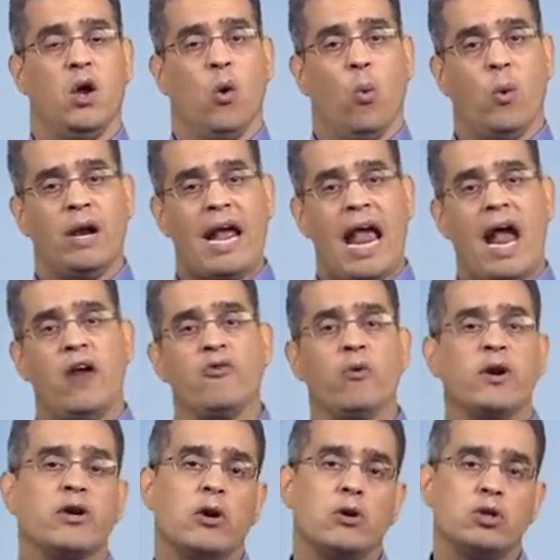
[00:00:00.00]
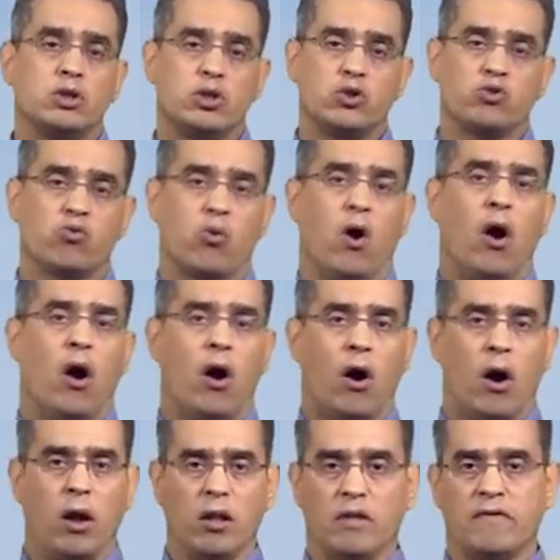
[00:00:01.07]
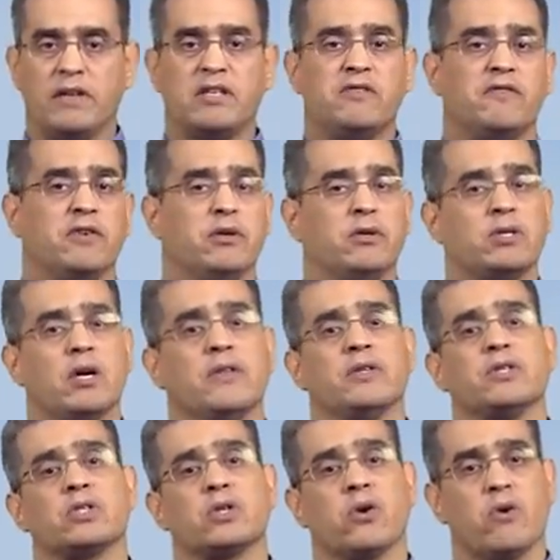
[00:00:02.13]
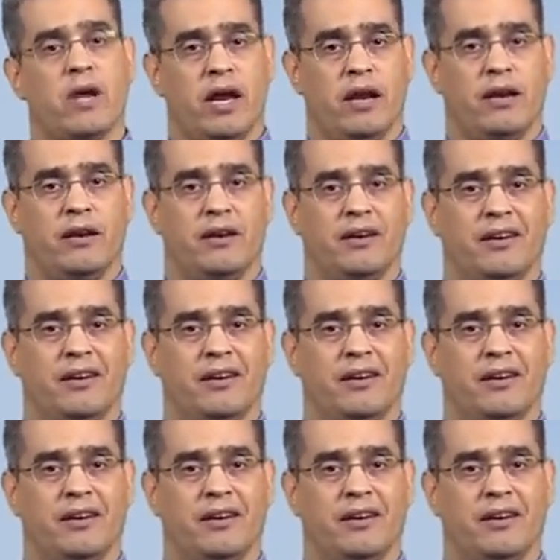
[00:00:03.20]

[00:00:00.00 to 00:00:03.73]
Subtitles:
When Android goes to draw all of these views on the screen,